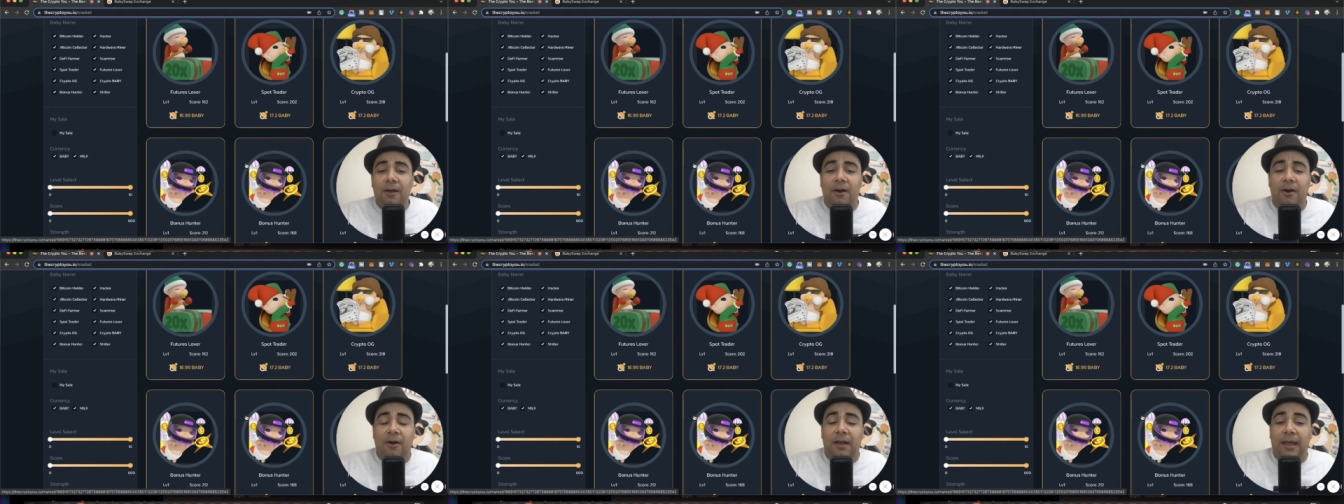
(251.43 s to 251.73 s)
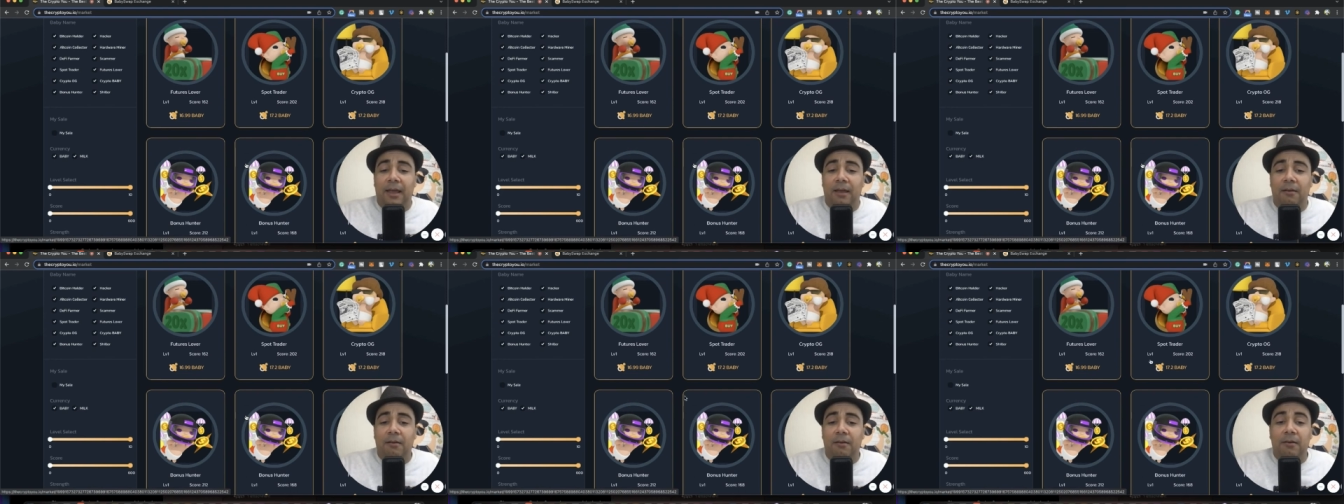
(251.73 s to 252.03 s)

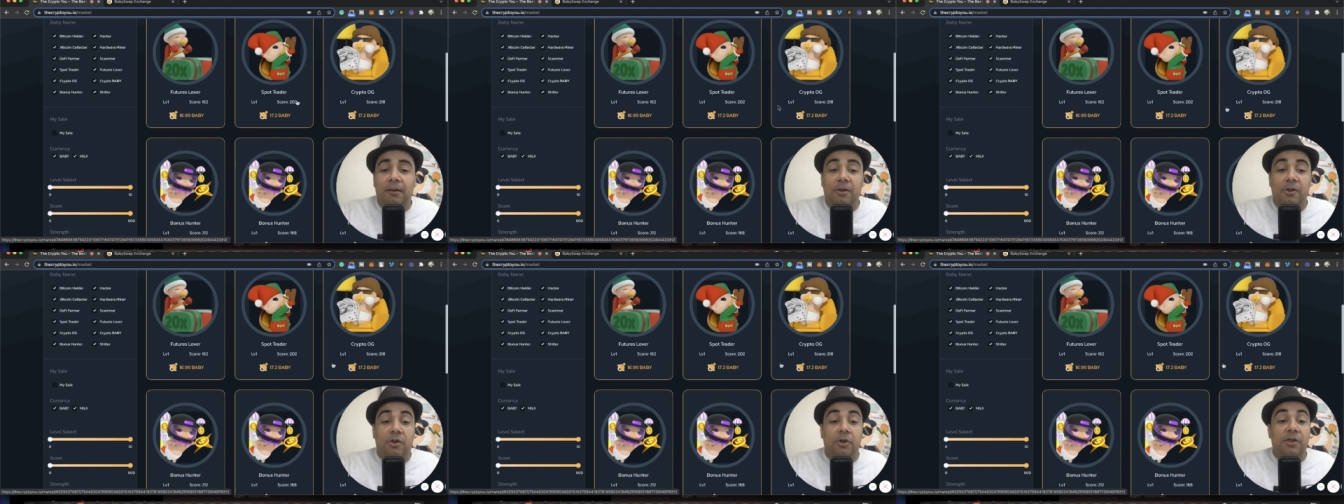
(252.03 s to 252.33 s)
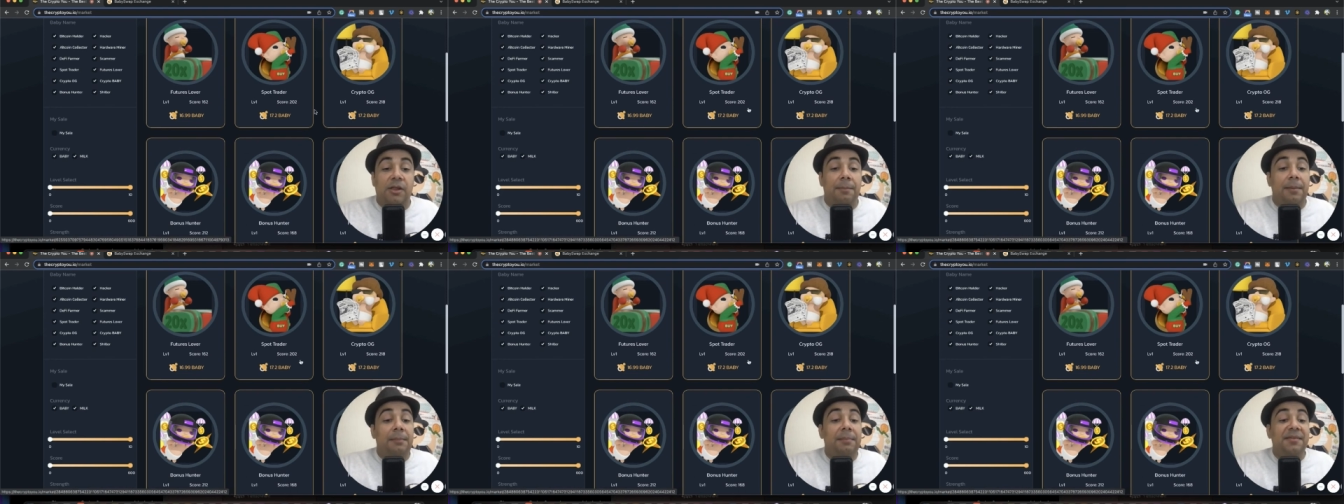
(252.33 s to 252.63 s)
Okay, so
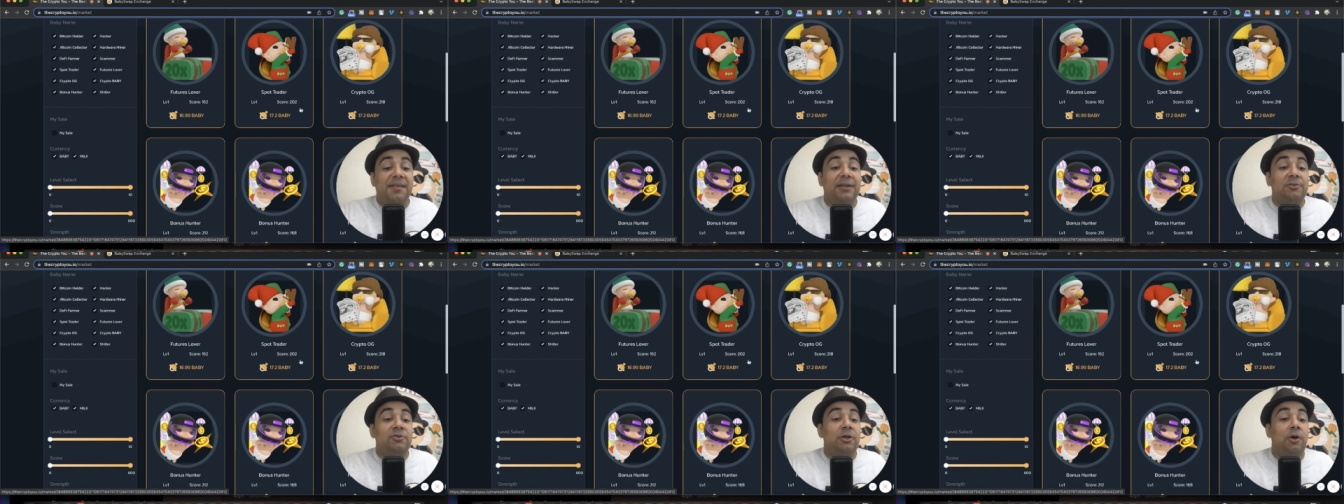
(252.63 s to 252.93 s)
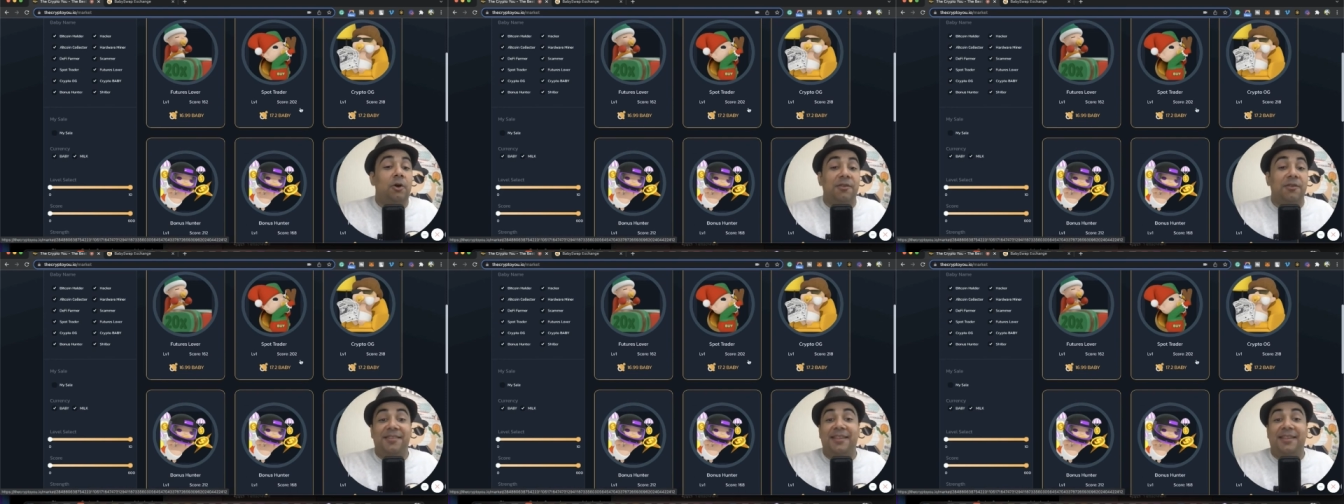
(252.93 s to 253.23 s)
the baby is
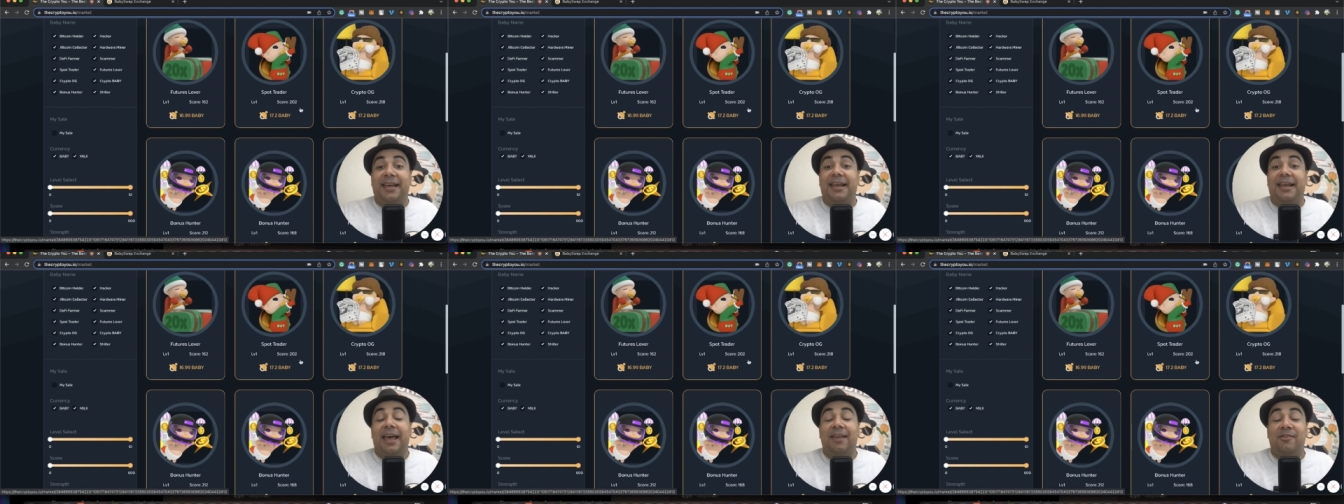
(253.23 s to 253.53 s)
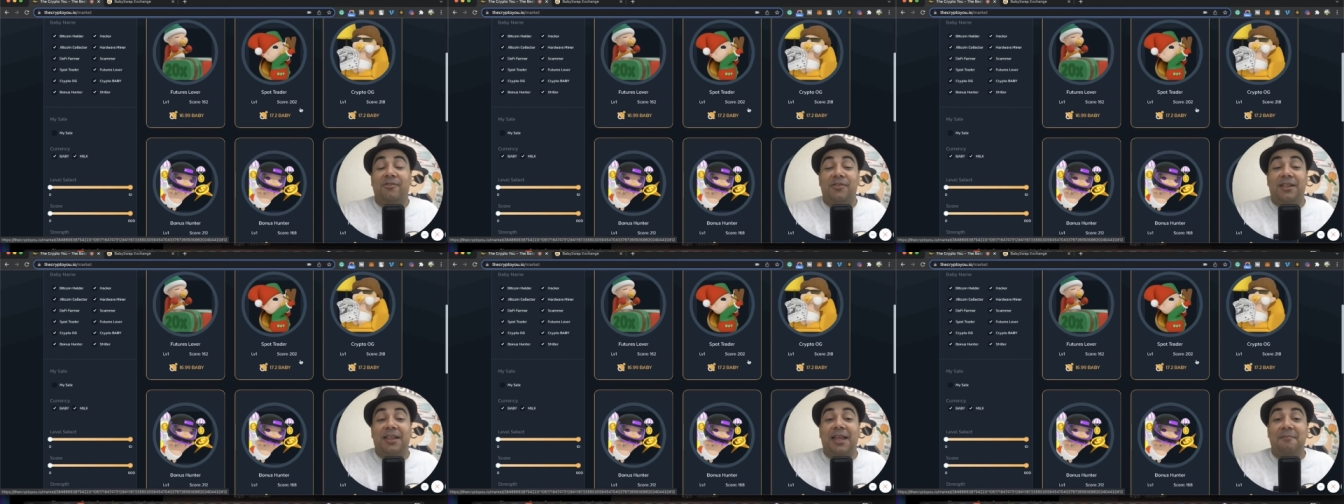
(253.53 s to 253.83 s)
actually on sale as
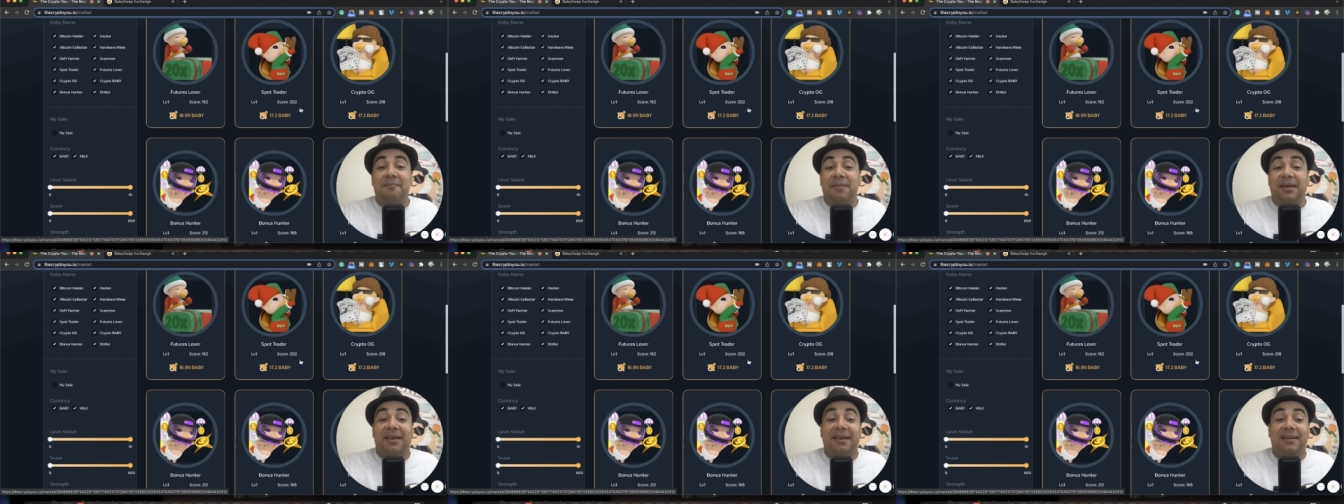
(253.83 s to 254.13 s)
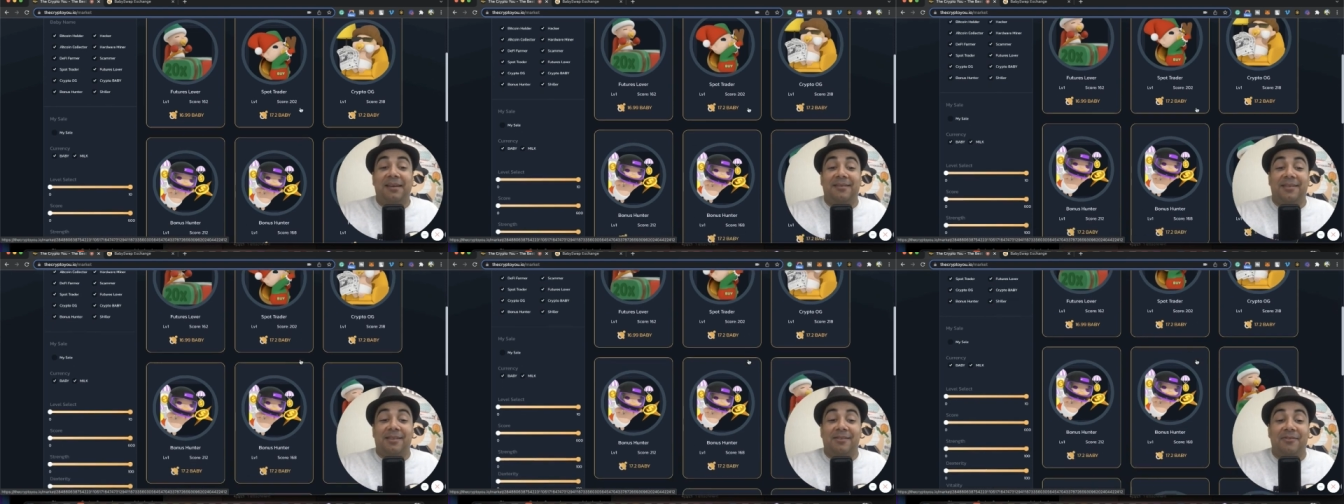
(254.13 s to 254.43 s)
of the time I'm
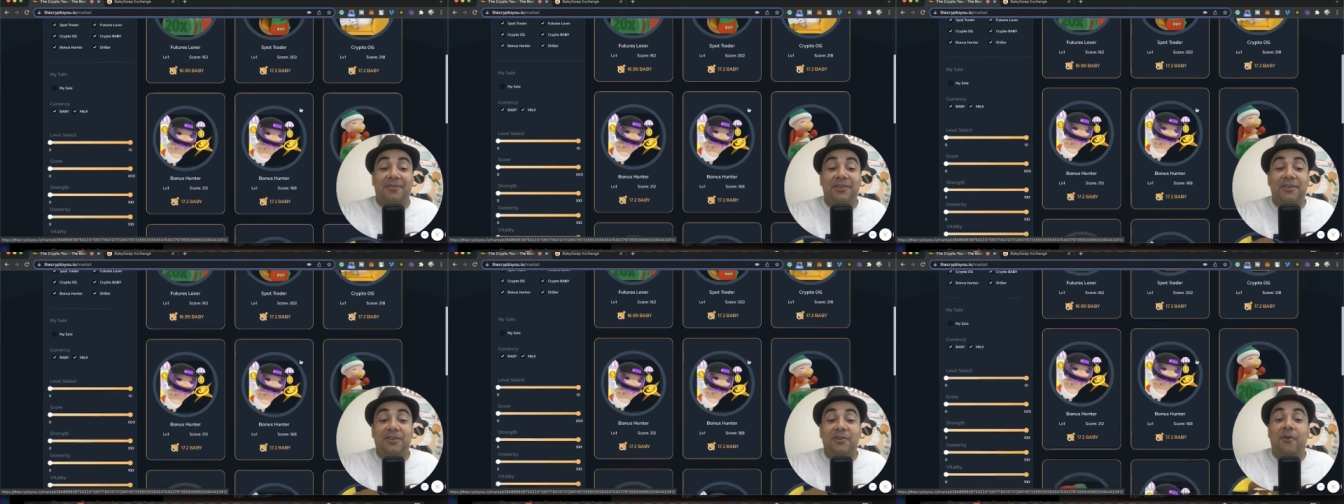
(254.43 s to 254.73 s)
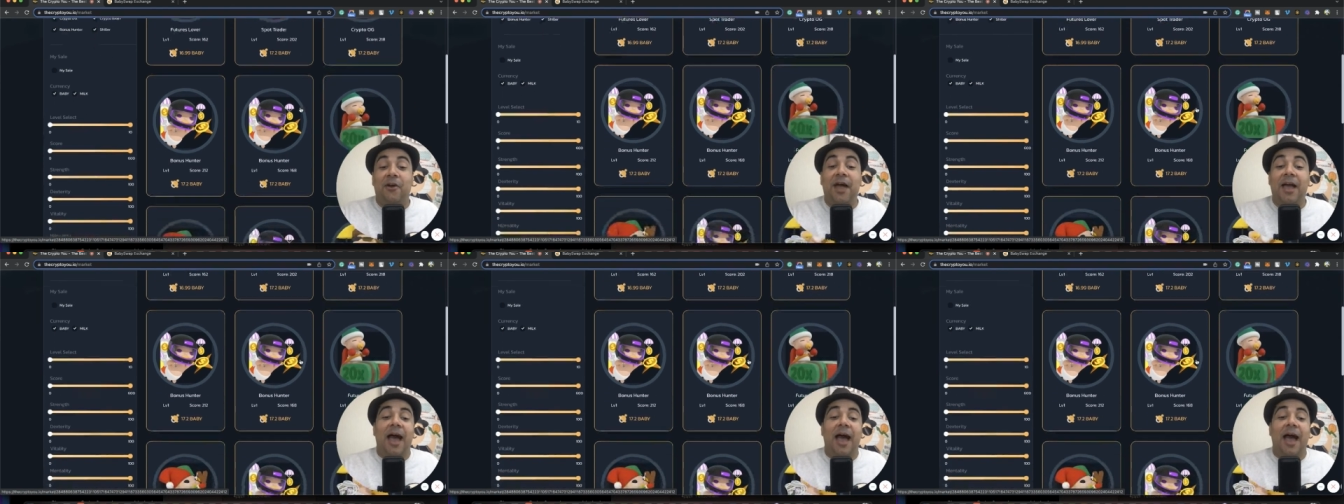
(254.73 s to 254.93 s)
making this video.